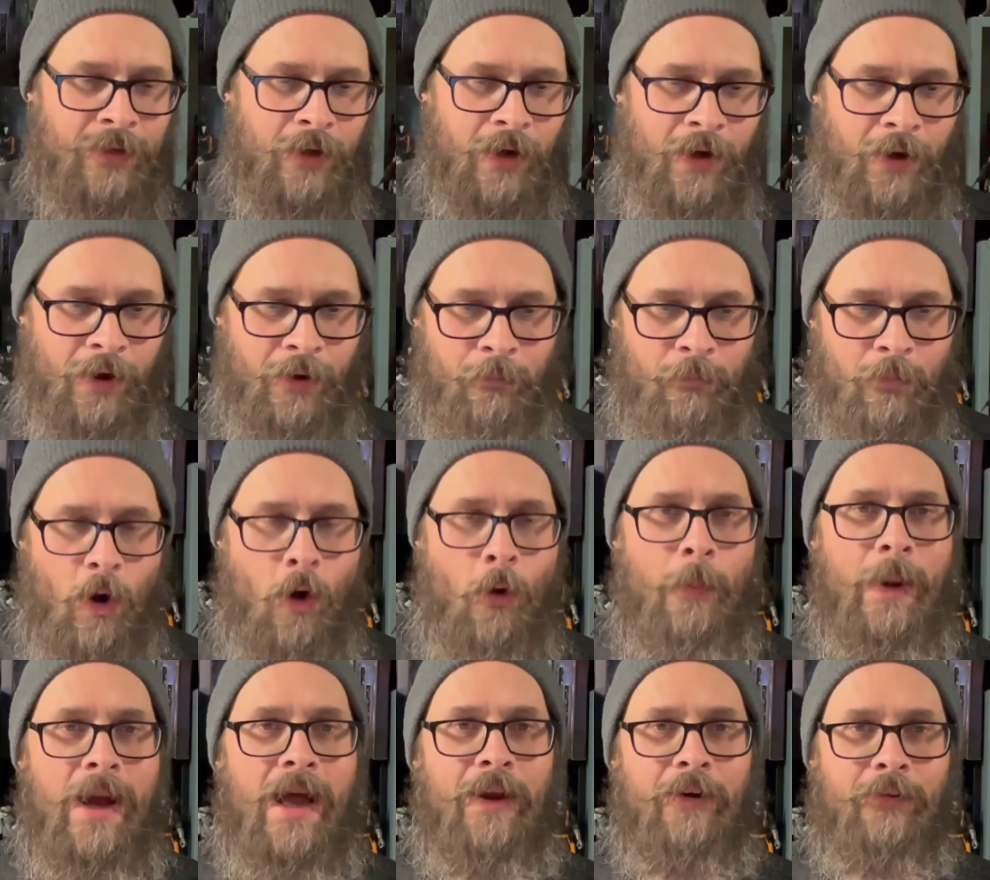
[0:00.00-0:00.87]

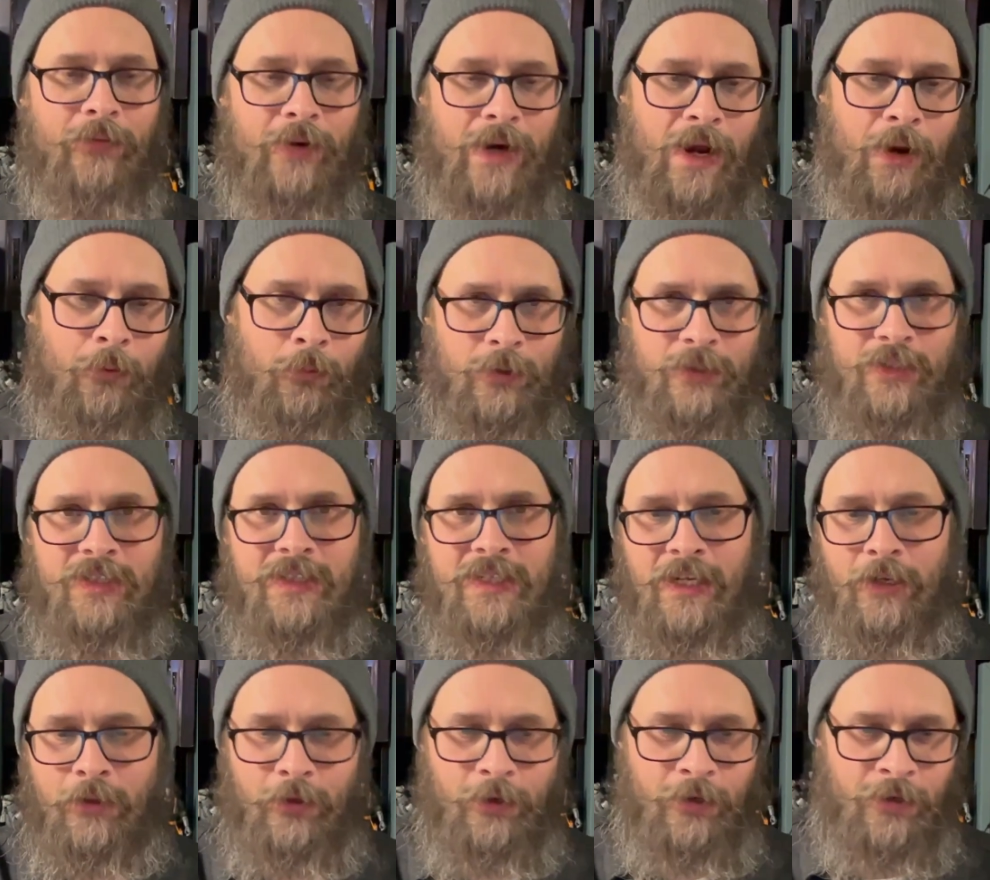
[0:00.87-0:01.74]
Mobat around with
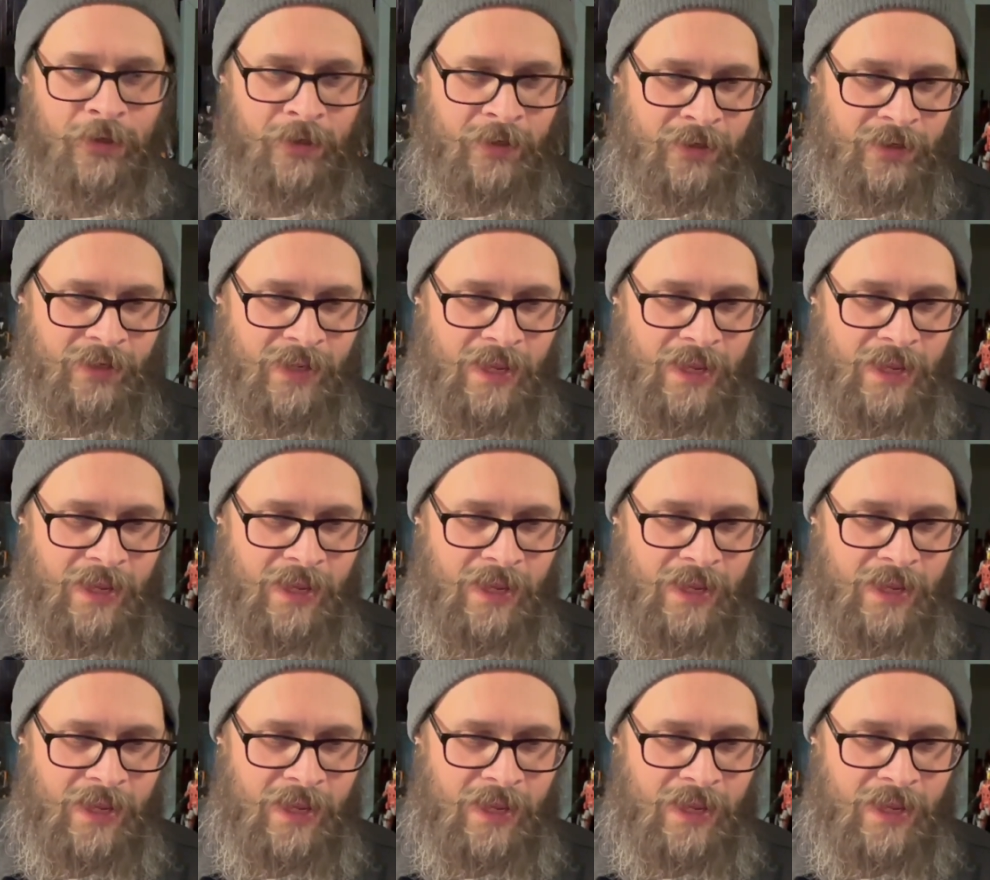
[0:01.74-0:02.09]
Steeler